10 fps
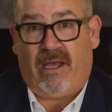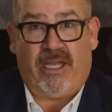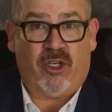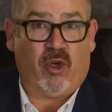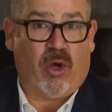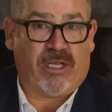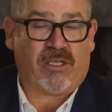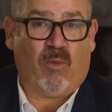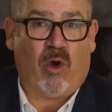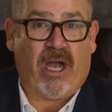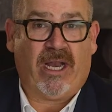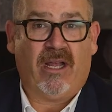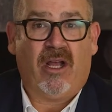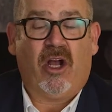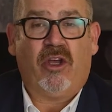enjoying some wine,
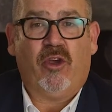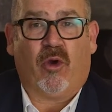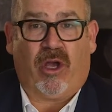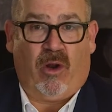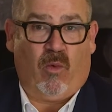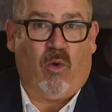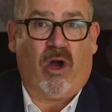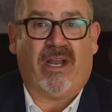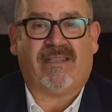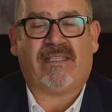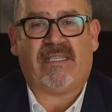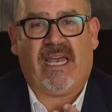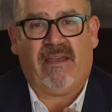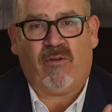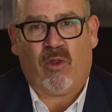you're gonna wanna
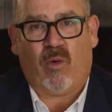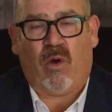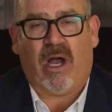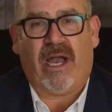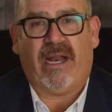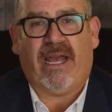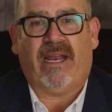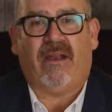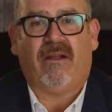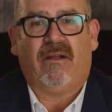savor the wine and